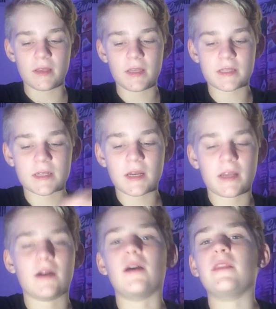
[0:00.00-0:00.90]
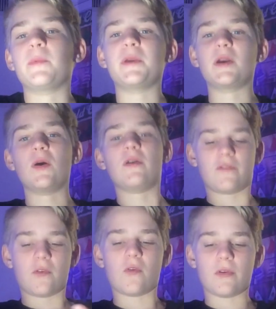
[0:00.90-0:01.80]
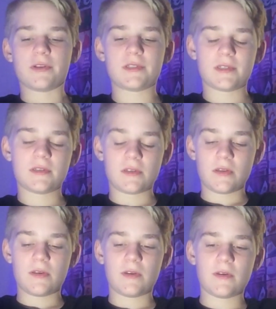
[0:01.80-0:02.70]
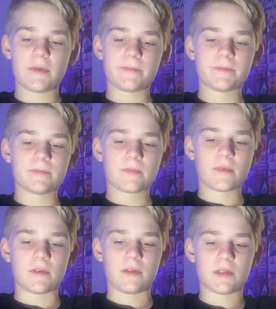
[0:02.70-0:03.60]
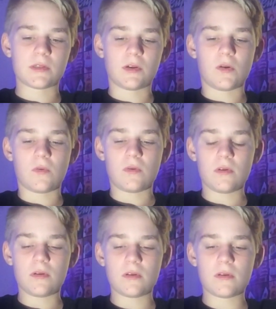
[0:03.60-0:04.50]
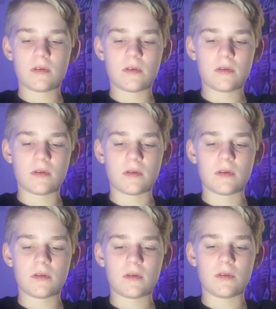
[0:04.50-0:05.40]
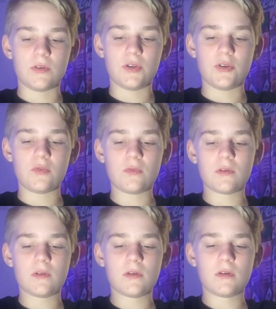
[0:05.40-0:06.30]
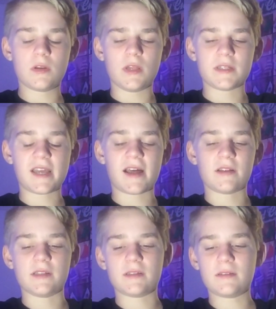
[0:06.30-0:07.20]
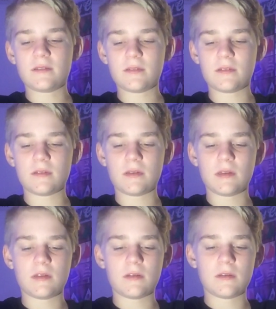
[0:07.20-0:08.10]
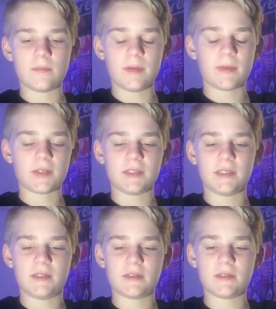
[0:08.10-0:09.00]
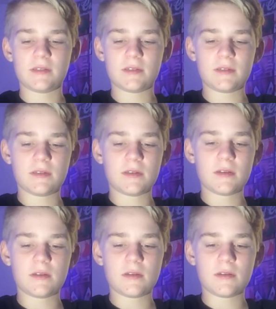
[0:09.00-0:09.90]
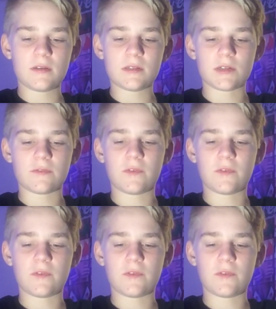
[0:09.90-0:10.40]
It's an icon. There we go, of course. Let's go. New Italian. Imaldini. Center